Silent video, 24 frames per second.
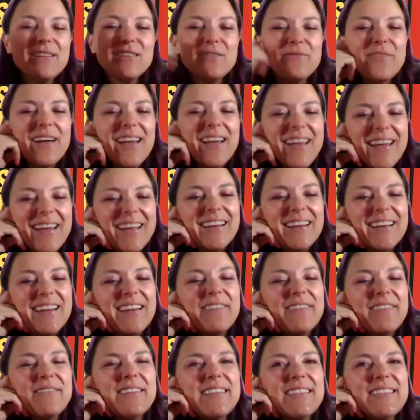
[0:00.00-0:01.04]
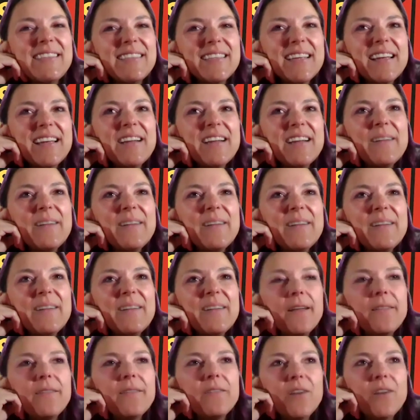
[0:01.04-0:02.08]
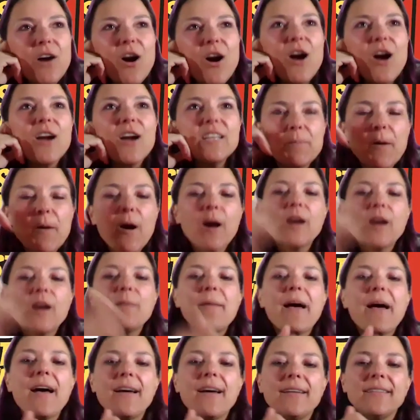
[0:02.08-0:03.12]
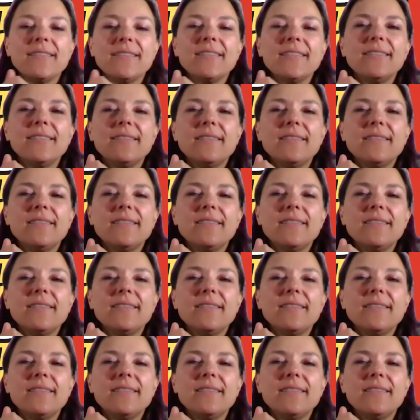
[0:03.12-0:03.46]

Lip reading: fun. And it was the hardest part about